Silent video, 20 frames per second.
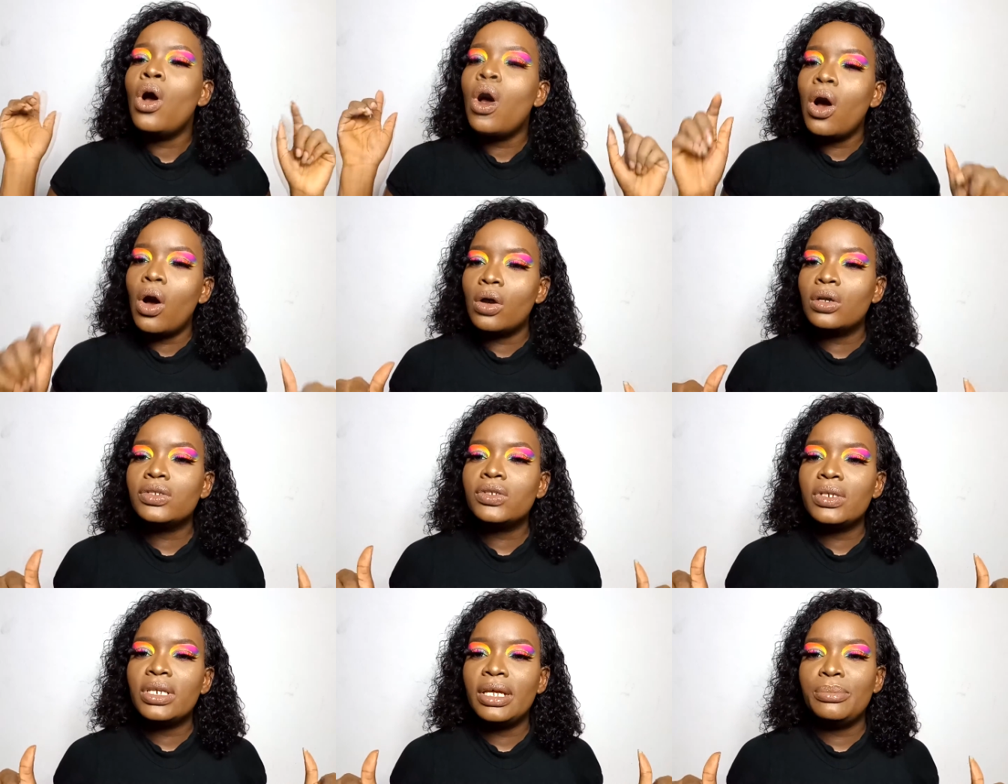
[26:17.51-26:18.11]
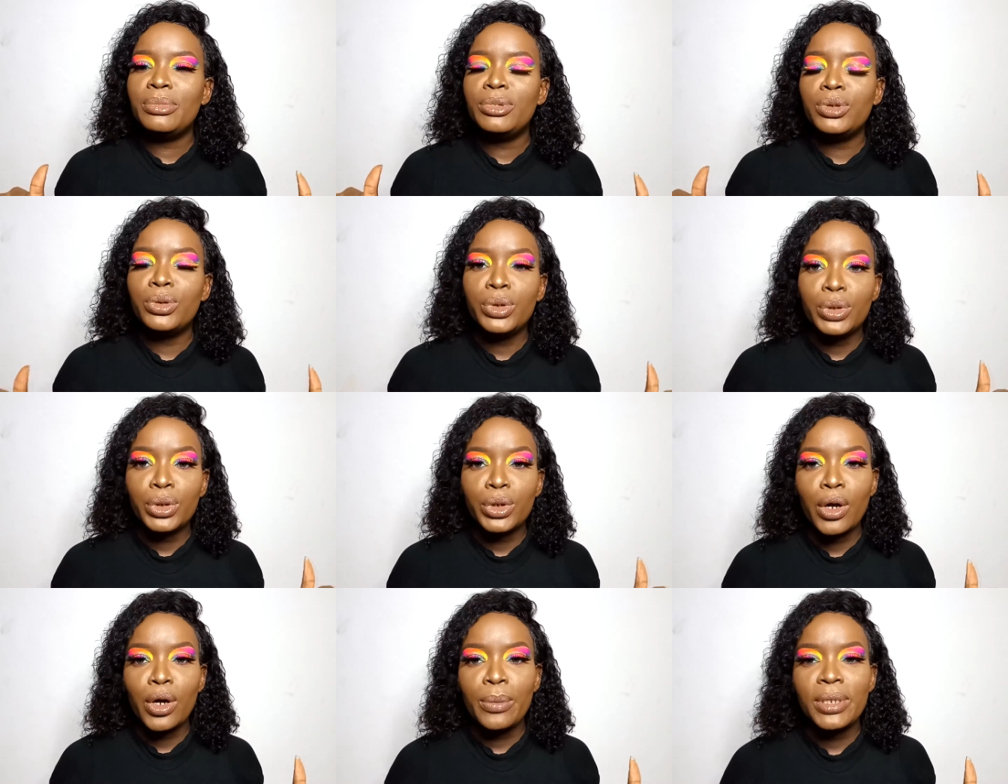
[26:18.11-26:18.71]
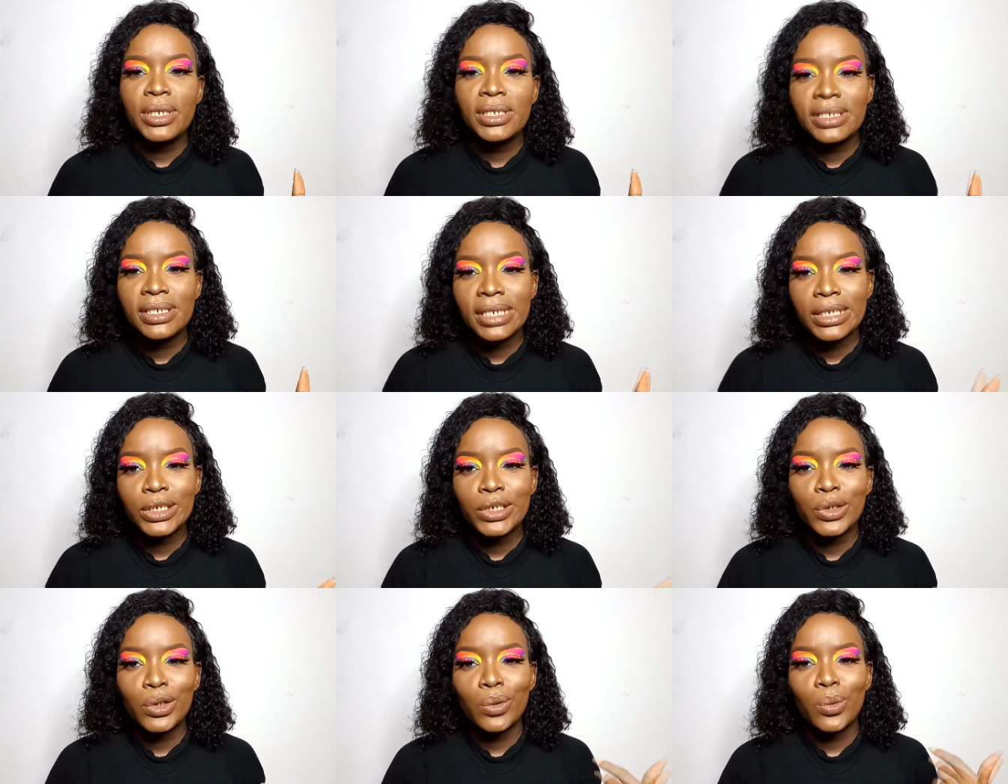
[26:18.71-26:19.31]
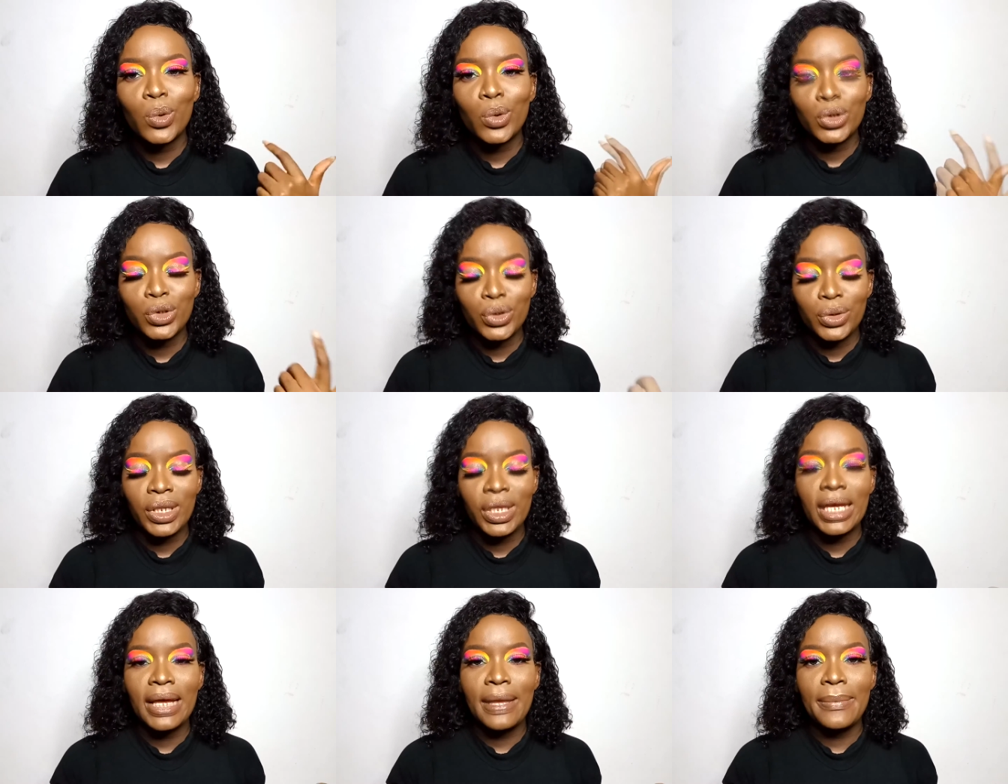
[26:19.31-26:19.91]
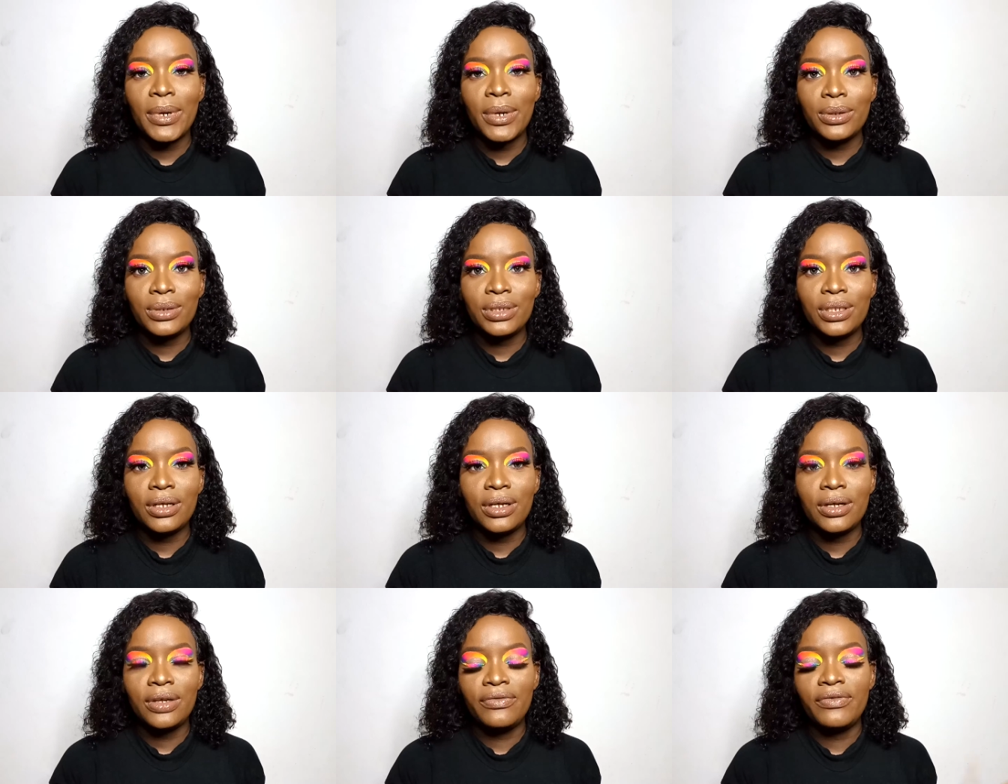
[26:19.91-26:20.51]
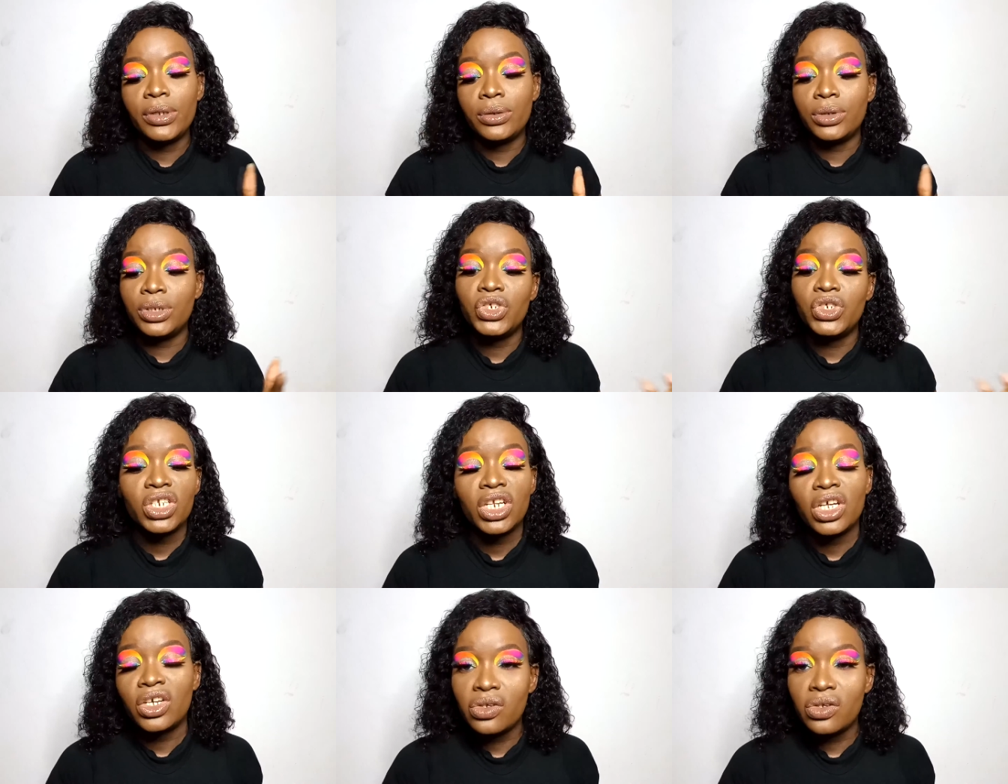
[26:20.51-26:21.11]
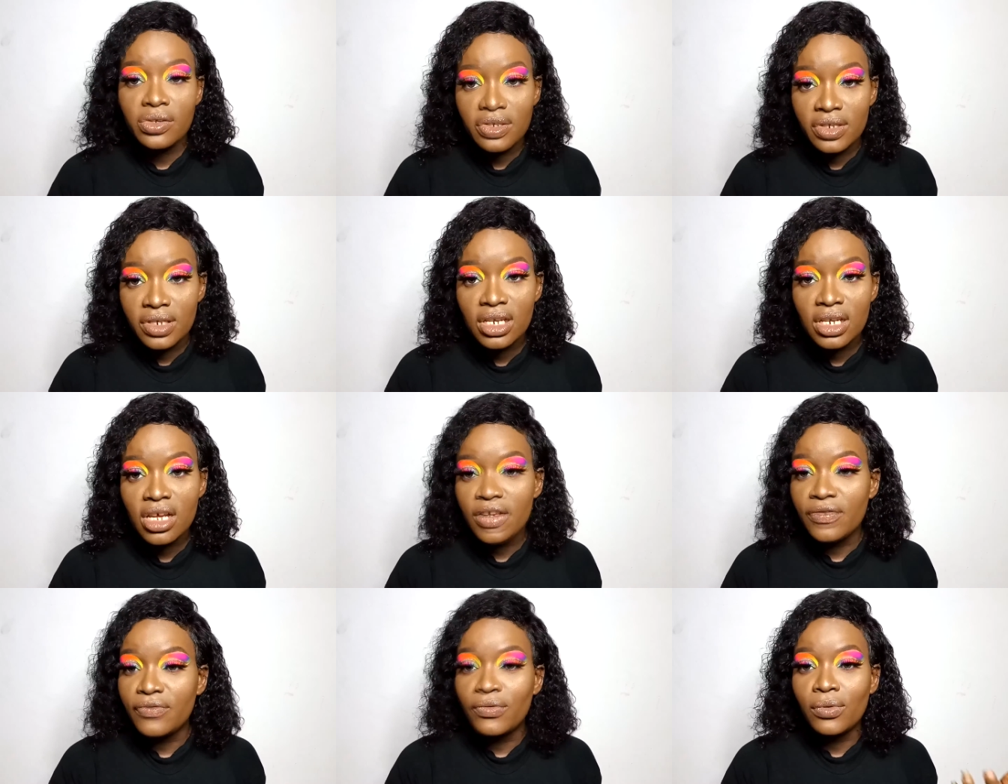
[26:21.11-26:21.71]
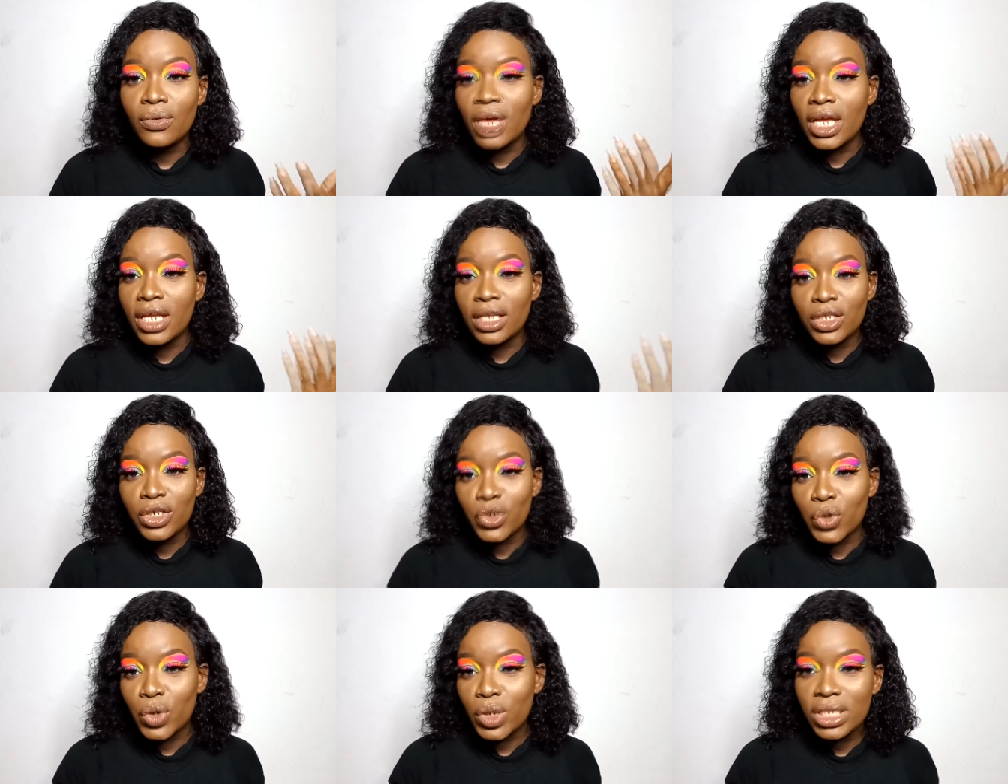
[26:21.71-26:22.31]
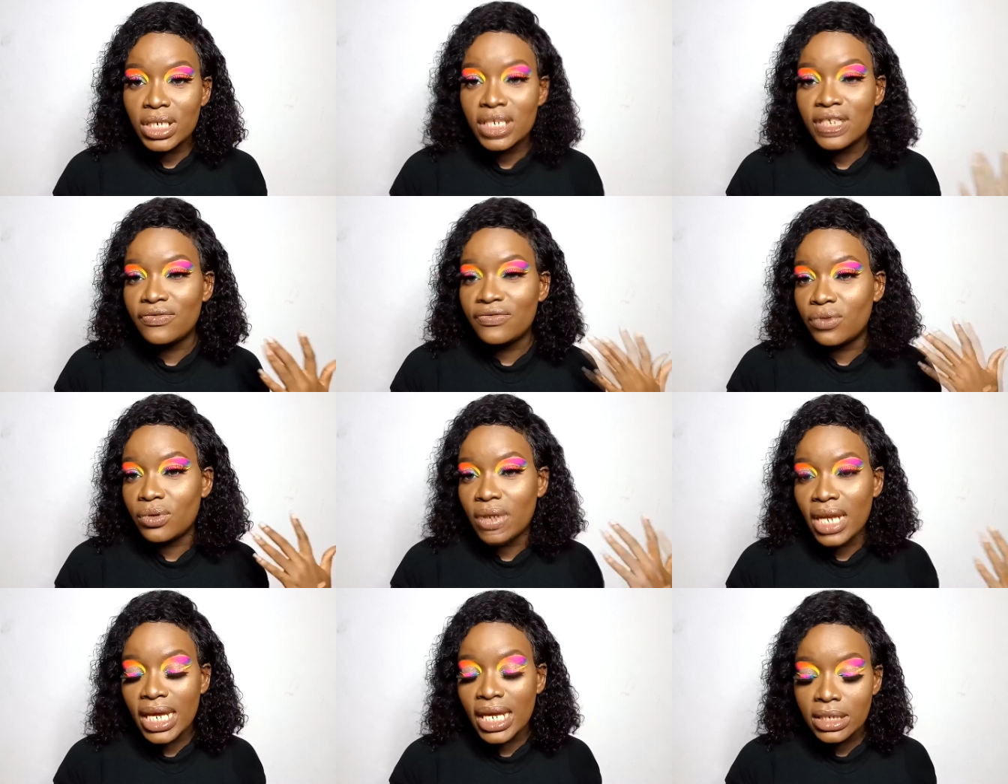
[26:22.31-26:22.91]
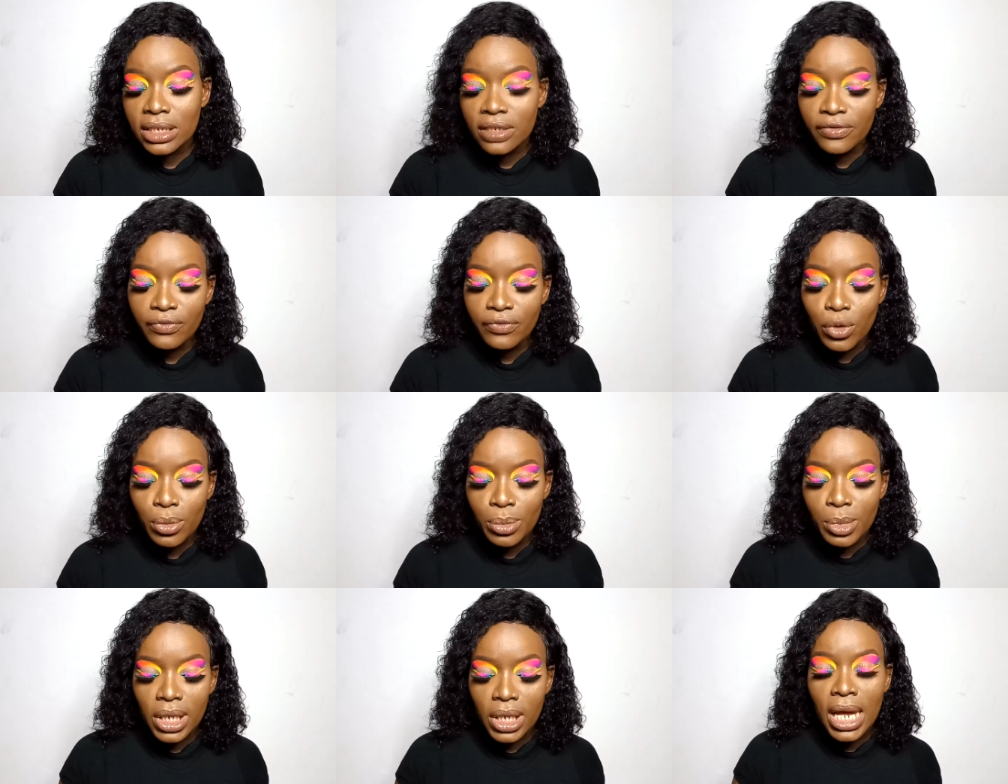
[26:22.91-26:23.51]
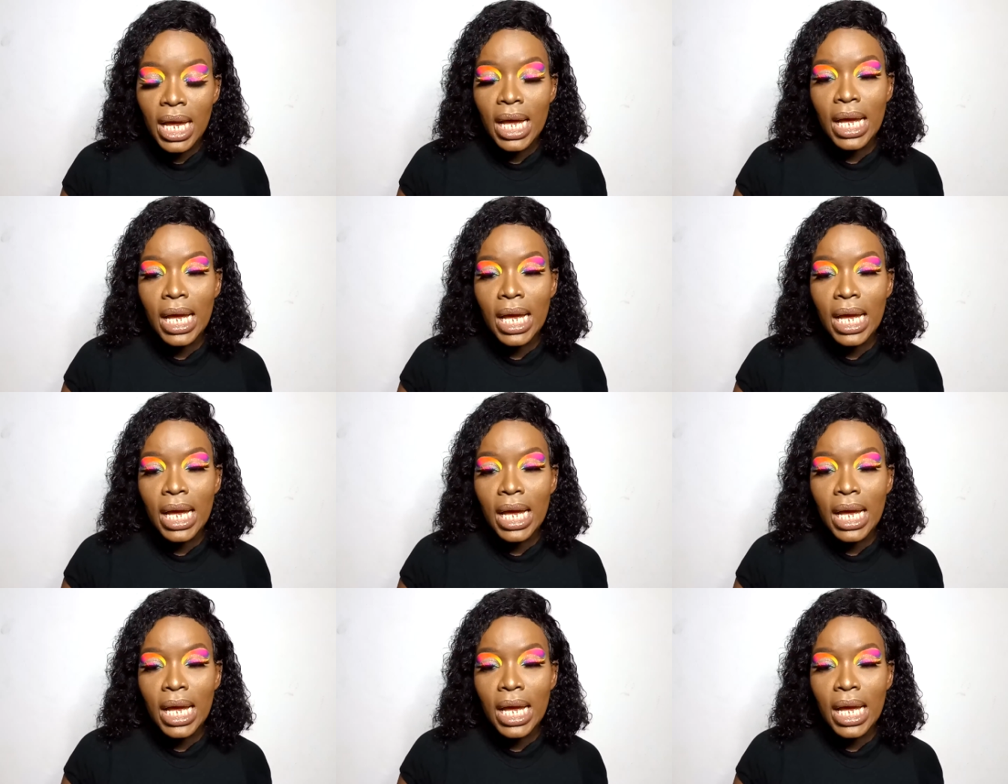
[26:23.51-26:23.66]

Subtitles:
also let me know in the comment section what you think about the foundation and concealer, if you enjoyed it, if you liked the formula.